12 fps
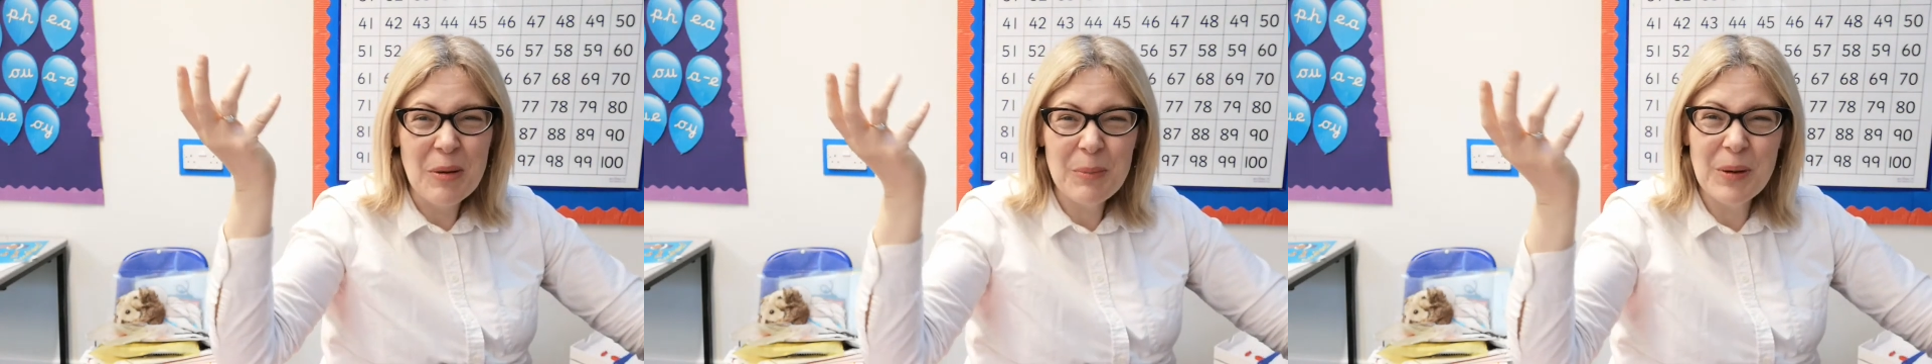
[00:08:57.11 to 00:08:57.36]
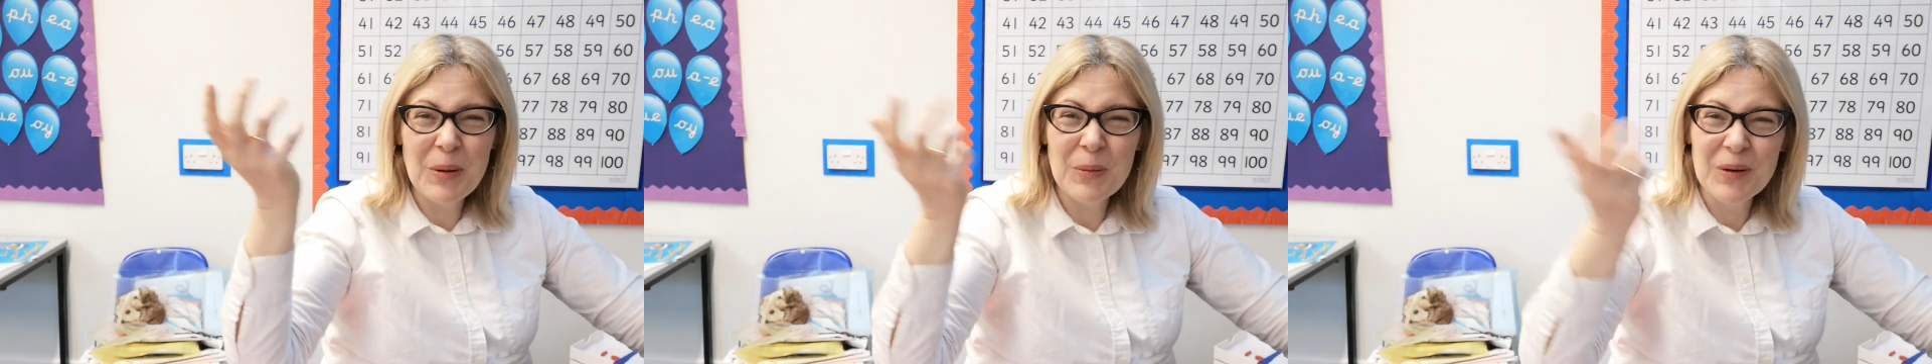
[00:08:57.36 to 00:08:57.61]

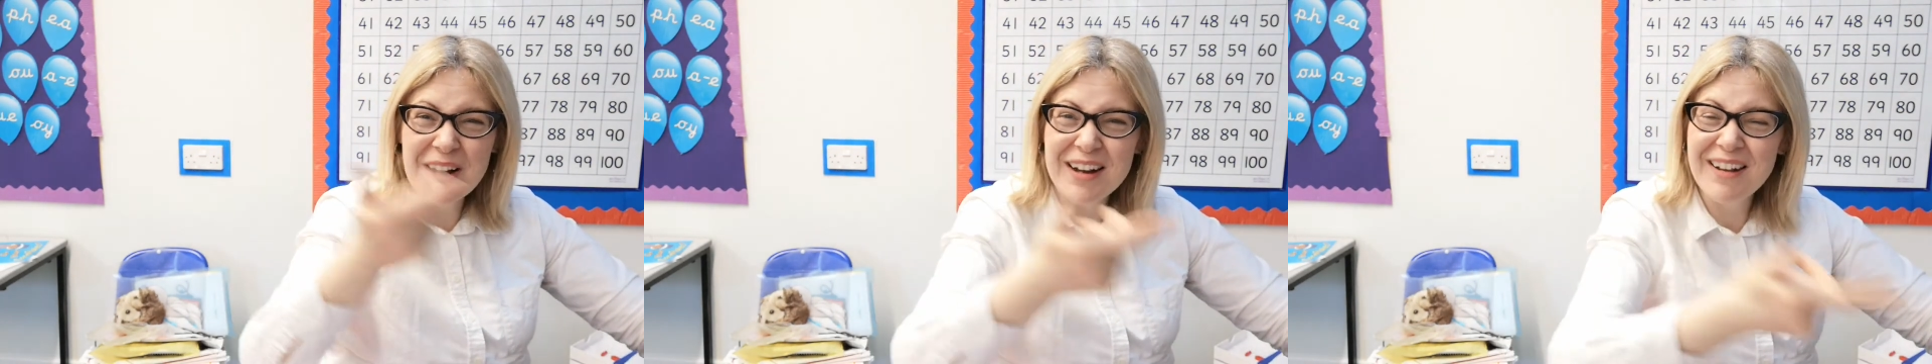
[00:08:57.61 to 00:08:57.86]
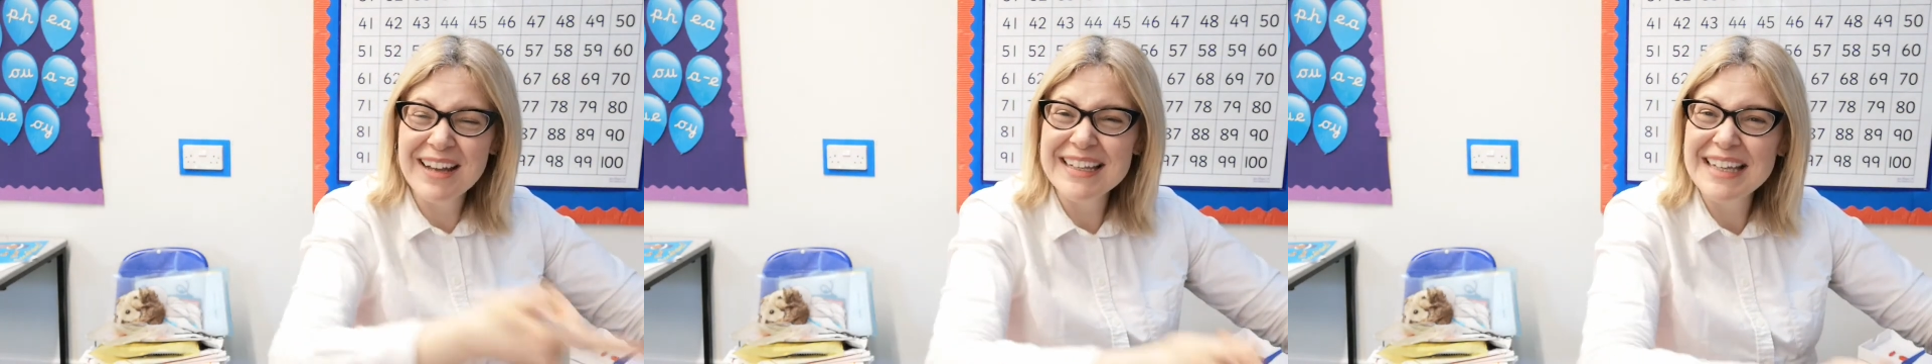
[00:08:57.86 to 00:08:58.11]
but would I
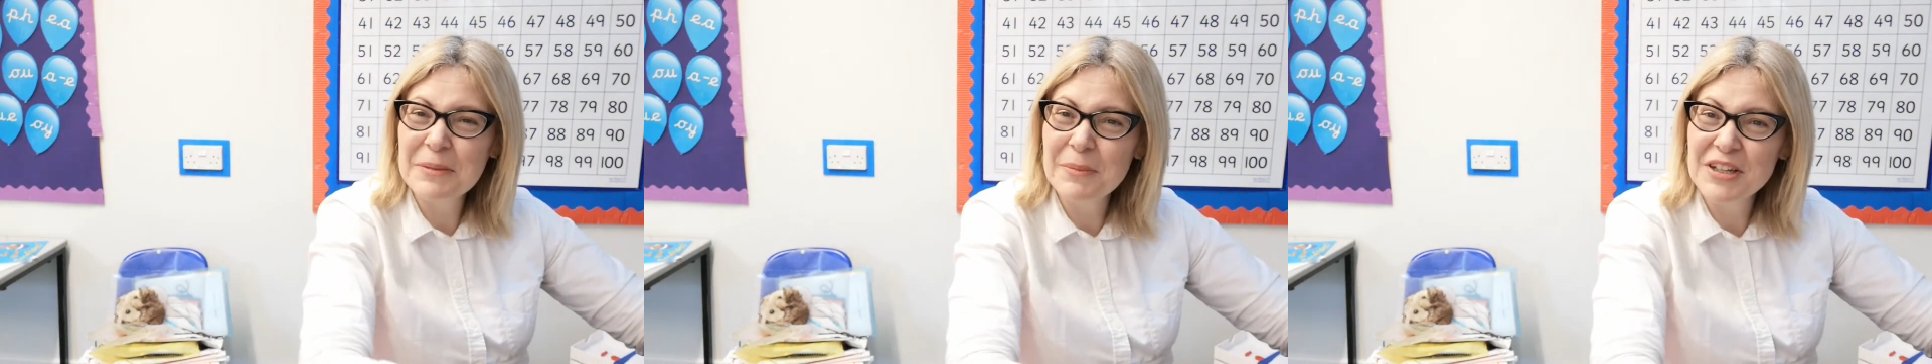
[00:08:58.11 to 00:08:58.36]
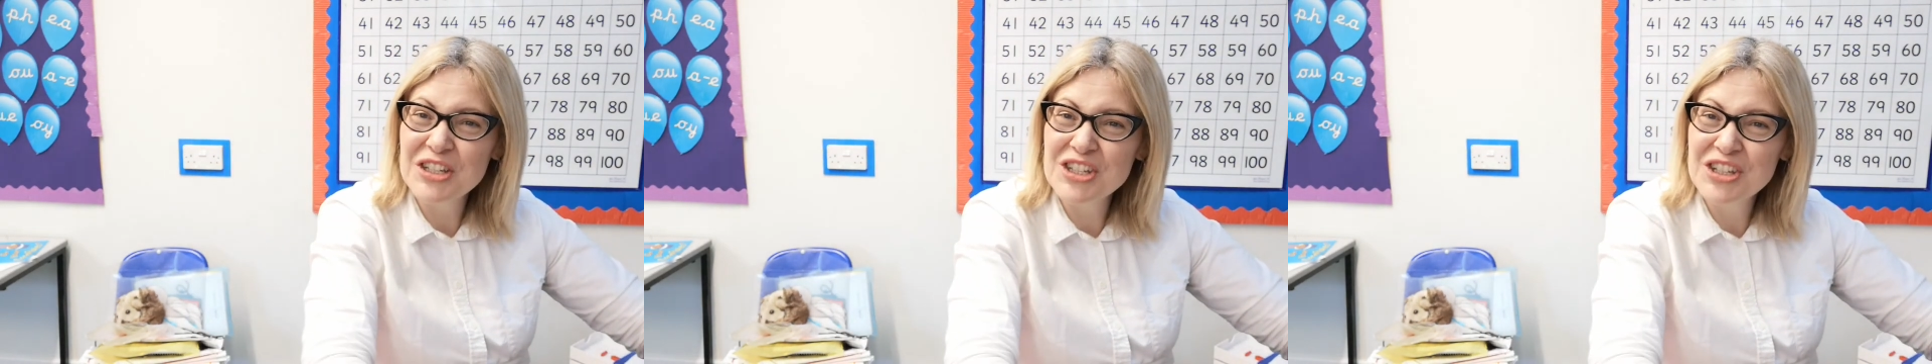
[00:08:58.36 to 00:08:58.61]
like it in
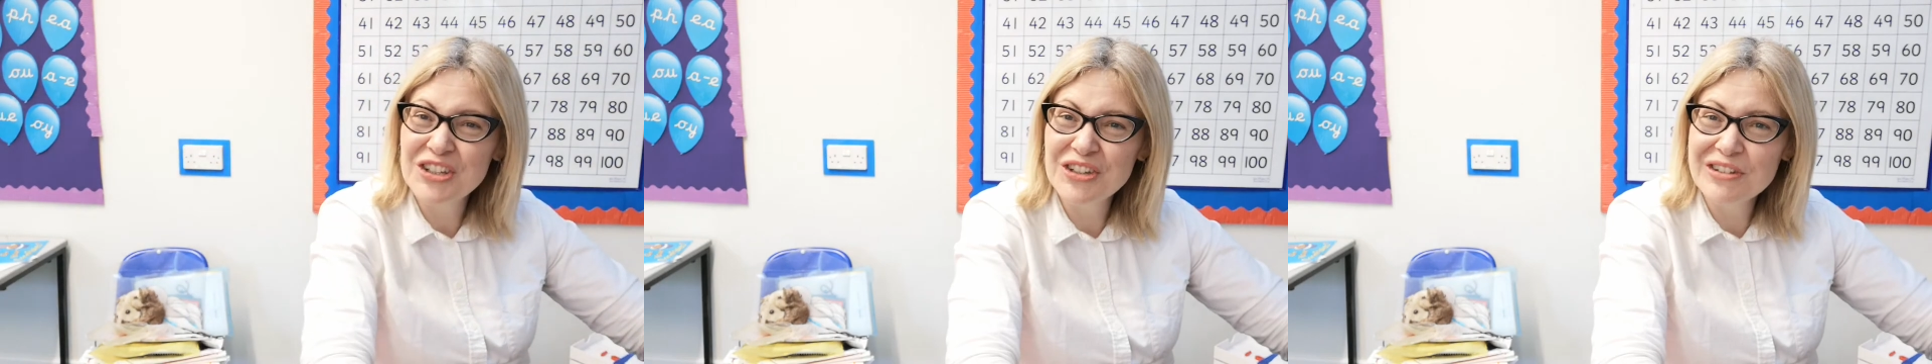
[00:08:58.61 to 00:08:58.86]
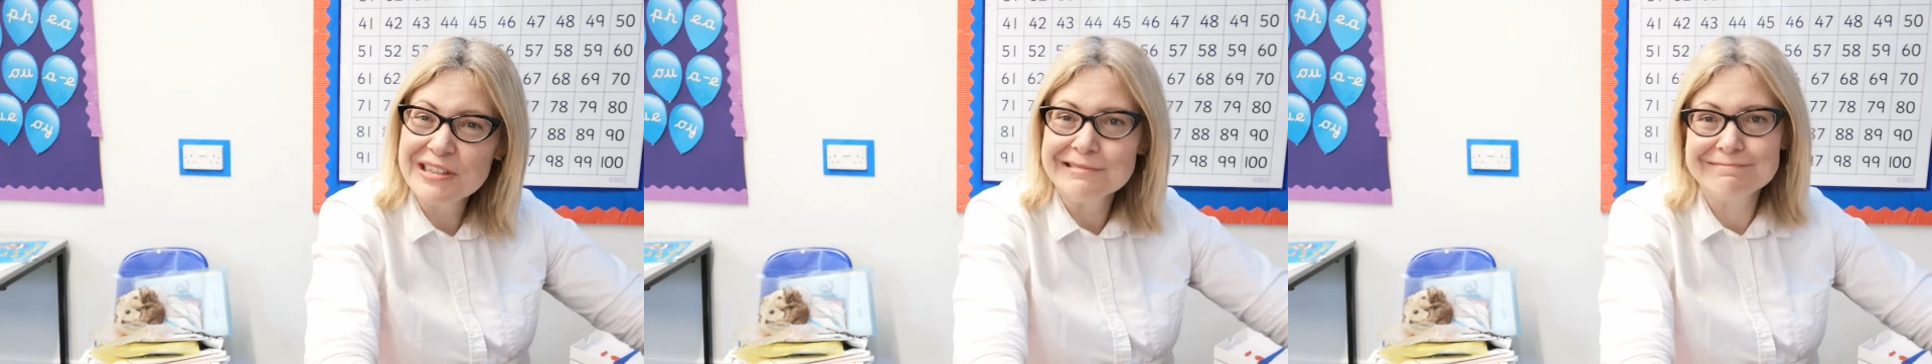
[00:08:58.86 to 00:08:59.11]
my
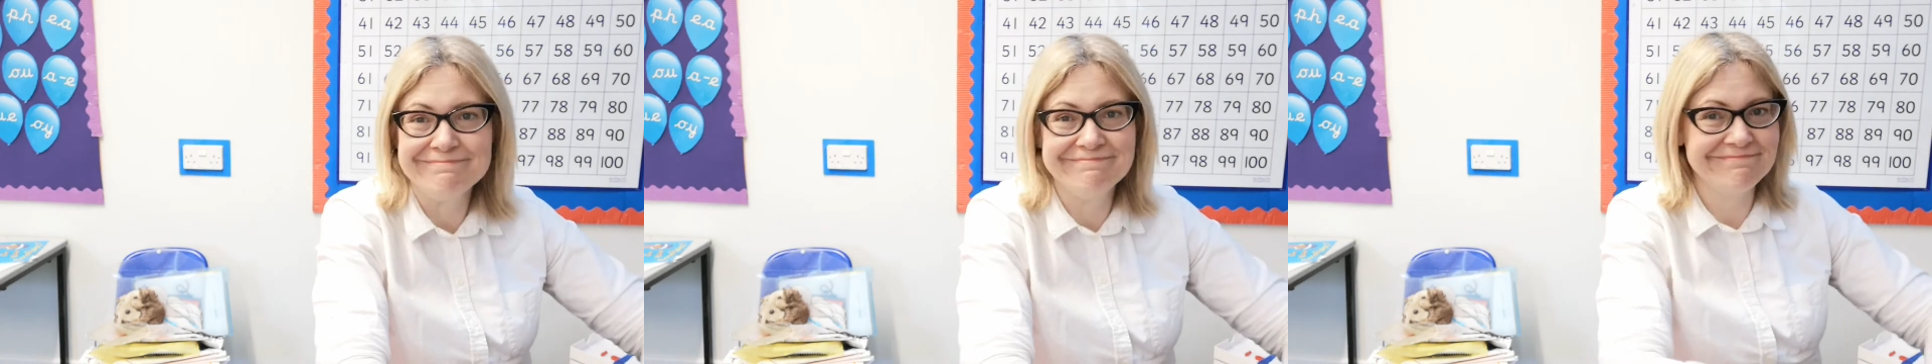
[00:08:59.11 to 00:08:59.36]
shoe?